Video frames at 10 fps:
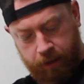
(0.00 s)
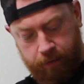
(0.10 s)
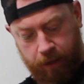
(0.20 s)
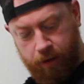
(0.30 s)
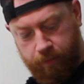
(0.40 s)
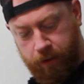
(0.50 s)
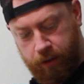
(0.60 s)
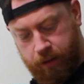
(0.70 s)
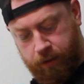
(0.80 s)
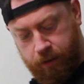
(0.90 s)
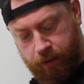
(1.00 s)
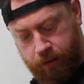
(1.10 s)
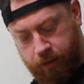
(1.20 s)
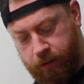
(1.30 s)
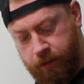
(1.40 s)
tighten up the
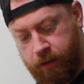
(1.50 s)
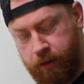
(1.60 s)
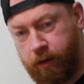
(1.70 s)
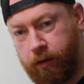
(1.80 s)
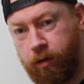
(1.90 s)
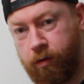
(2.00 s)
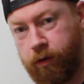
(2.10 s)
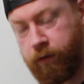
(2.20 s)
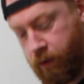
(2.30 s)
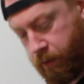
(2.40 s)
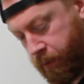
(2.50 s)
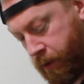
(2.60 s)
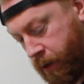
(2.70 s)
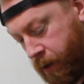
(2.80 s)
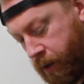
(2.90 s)
leash on the top.
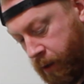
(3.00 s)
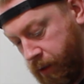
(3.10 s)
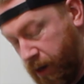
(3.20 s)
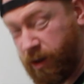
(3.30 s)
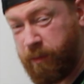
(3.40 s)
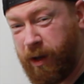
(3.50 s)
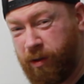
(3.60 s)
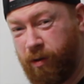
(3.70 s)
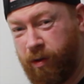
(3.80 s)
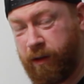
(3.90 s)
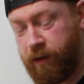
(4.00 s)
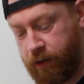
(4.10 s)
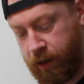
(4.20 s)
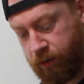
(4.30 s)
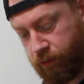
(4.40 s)
They're actually pretty solid
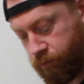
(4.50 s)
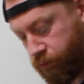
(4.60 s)
and they don't